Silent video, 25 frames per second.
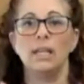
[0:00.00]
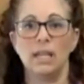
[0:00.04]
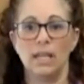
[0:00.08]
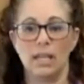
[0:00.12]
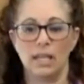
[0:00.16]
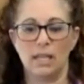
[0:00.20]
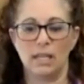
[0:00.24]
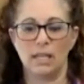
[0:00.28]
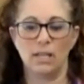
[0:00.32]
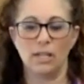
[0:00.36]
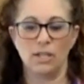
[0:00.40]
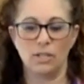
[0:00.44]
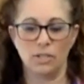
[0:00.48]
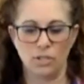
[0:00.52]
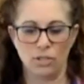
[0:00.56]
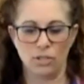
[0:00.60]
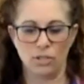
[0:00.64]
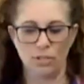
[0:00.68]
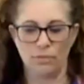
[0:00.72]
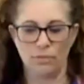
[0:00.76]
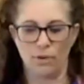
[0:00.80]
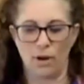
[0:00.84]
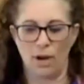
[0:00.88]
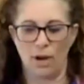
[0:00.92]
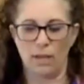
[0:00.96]
in a
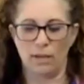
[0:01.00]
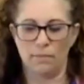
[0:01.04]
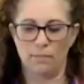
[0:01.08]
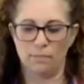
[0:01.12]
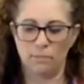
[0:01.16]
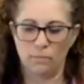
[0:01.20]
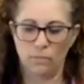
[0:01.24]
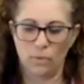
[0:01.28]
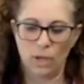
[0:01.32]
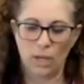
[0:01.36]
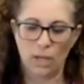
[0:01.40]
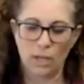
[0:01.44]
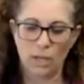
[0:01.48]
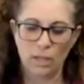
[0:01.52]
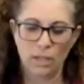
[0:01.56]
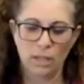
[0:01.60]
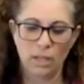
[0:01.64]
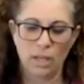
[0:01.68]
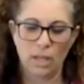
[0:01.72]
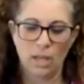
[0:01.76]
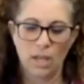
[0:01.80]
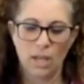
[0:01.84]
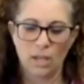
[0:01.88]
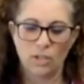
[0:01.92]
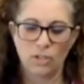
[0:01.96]
stir fry, okay?
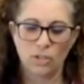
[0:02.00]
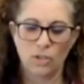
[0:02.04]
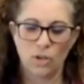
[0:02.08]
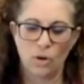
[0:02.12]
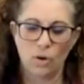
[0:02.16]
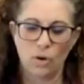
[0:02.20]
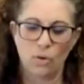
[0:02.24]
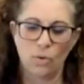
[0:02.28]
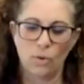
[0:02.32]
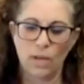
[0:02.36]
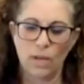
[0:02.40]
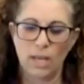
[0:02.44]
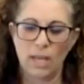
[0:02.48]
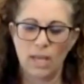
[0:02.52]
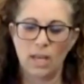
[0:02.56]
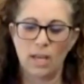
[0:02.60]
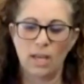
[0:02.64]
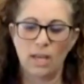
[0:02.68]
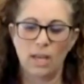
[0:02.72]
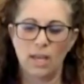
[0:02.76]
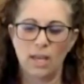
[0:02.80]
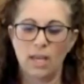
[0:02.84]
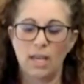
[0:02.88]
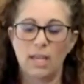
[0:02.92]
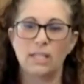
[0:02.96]
So
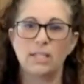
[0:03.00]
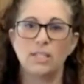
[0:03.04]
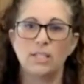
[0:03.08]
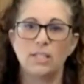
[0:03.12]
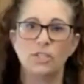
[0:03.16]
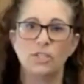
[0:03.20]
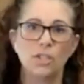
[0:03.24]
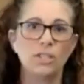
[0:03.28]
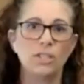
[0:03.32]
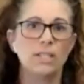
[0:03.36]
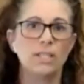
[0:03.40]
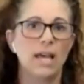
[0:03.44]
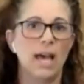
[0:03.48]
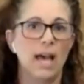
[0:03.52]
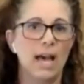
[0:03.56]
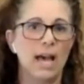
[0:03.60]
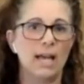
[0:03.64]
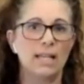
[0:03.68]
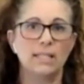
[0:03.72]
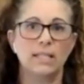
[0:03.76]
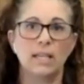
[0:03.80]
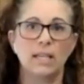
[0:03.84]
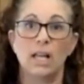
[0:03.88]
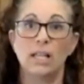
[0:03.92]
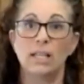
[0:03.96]
it just
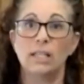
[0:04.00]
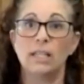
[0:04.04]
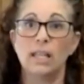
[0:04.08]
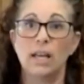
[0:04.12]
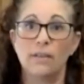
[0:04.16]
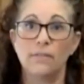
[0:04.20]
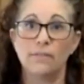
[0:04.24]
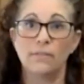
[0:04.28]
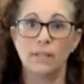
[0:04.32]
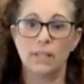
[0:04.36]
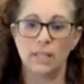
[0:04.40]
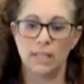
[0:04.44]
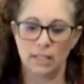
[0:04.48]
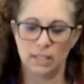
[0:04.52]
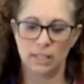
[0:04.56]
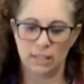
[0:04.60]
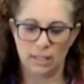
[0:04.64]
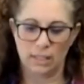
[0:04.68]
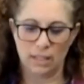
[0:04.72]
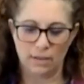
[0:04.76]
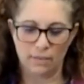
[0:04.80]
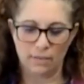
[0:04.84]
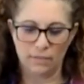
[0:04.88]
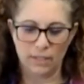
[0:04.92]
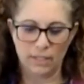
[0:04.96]
adds a lovely,
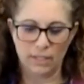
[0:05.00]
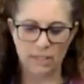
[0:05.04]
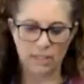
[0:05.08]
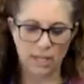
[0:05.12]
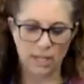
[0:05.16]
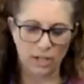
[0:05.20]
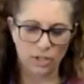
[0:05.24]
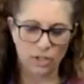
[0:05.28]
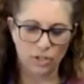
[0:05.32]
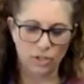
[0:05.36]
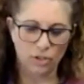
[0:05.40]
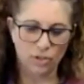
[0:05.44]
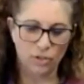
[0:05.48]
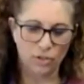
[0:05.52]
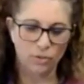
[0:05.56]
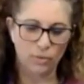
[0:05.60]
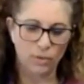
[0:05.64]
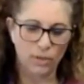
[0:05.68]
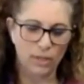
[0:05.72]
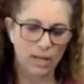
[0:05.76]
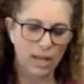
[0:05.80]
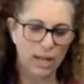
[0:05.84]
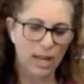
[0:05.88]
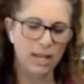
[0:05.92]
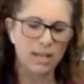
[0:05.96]
lovely texture to
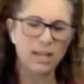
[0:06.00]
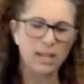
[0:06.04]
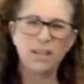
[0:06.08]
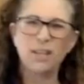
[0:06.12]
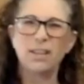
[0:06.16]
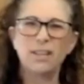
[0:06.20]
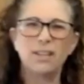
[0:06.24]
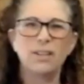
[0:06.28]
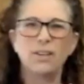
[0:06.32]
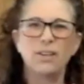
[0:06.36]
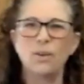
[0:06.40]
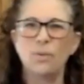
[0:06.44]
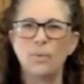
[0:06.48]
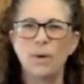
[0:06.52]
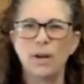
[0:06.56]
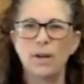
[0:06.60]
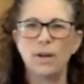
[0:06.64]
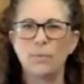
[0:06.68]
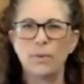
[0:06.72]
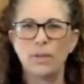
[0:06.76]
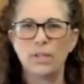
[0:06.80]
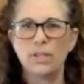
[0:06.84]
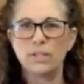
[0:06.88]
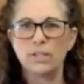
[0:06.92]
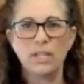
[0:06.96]
it. And you know
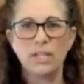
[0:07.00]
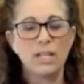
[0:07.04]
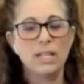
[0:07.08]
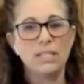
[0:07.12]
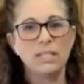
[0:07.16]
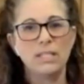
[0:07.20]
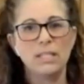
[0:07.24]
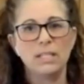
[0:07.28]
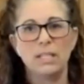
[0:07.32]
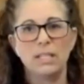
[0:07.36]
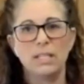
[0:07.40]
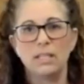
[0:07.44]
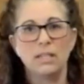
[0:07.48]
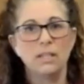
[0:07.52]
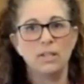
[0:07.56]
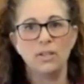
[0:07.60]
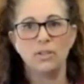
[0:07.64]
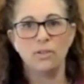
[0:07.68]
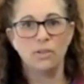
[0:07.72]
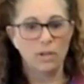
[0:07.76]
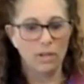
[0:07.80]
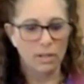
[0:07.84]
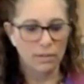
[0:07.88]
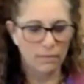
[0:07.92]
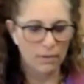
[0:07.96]
what, when you taste it,
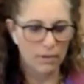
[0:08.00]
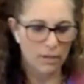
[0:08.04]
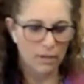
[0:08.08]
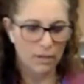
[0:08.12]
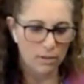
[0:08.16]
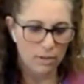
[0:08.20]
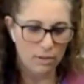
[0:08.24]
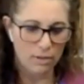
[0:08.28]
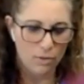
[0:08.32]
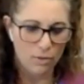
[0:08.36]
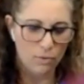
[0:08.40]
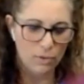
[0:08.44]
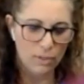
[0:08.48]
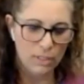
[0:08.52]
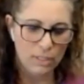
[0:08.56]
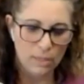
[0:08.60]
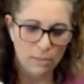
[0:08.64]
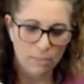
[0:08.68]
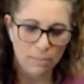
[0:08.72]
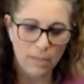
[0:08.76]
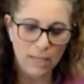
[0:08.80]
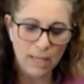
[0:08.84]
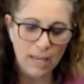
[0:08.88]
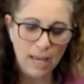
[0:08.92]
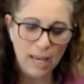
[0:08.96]
you're not even gonna notice
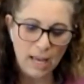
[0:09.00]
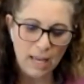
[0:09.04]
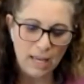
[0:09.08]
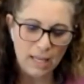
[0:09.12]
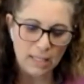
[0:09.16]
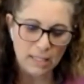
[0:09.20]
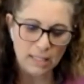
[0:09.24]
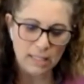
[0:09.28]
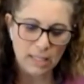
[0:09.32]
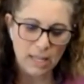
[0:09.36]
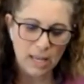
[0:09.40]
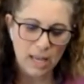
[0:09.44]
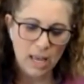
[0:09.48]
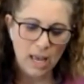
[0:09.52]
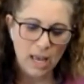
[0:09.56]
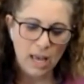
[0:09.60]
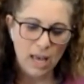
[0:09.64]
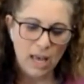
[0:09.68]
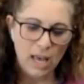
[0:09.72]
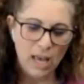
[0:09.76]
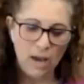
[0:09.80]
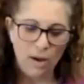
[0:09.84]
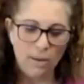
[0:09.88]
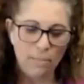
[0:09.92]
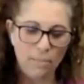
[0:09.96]
it because
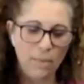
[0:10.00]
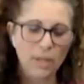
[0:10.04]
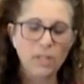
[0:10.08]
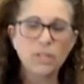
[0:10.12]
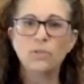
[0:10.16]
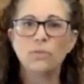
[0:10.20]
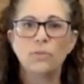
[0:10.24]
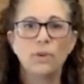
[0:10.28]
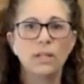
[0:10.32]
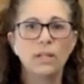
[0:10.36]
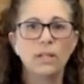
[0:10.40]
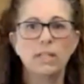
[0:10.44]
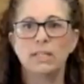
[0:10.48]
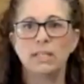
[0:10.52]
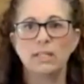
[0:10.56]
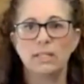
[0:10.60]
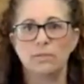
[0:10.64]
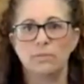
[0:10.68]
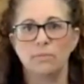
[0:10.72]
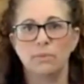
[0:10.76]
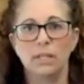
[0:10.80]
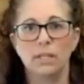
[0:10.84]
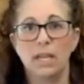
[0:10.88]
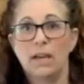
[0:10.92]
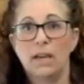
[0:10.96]
mozzarella
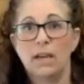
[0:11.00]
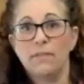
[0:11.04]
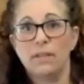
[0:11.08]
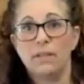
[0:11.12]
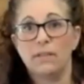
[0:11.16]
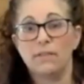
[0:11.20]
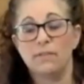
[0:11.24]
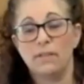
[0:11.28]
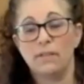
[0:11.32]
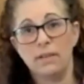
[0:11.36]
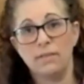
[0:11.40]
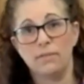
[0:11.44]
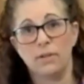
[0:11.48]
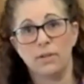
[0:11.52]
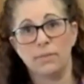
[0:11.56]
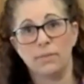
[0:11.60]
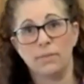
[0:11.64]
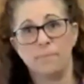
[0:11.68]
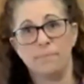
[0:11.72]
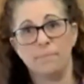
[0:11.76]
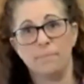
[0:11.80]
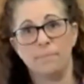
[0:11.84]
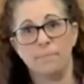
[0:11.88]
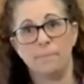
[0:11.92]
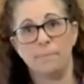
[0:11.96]
doesn't really have any flavor,
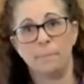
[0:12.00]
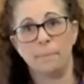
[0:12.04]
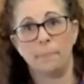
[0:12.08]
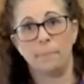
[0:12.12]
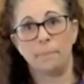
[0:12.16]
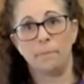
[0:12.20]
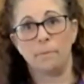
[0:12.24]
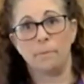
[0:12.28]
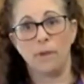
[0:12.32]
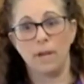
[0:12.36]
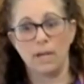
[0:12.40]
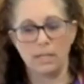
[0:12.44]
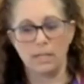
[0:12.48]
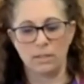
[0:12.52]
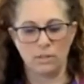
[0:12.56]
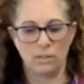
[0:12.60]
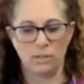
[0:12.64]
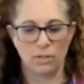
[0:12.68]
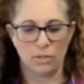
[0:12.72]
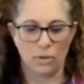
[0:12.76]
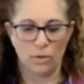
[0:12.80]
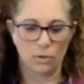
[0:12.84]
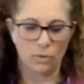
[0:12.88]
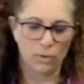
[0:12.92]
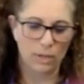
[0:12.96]
right?
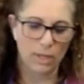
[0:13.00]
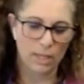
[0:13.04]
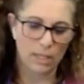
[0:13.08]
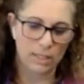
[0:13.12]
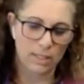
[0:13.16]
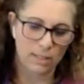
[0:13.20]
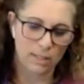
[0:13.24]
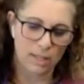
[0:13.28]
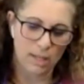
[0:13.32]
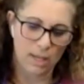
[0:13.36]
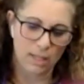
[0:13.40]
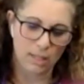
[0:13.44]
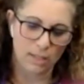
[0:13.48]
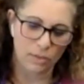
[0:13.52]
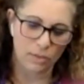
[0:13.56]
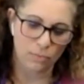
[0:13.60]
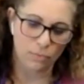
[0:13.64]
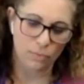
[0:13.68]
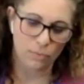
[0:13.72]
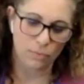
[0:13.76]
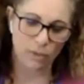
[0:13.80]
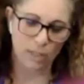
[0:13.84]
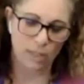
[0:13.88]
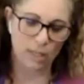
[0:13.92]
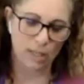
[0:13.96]
So it's
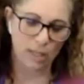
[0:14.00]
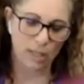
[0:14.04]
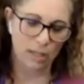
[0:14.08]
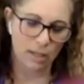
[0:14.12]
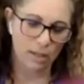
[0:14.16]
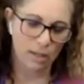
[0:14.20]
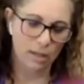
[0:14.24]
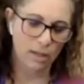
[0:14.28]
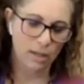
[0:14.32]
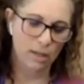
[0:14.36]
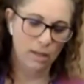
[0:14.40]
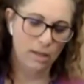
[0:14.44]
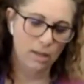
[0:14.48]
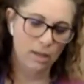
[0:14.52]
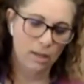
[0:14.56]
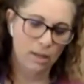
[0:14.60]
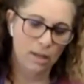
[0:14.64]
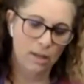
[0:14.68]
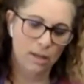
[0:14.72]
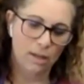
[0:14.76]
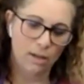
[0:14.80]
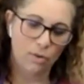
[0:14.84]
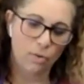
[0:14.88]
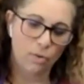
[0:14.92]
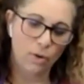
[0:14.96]
really
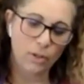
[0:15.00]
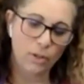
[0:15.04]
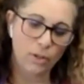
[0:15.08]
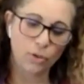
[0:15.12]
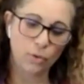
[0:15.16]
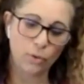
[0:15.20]
going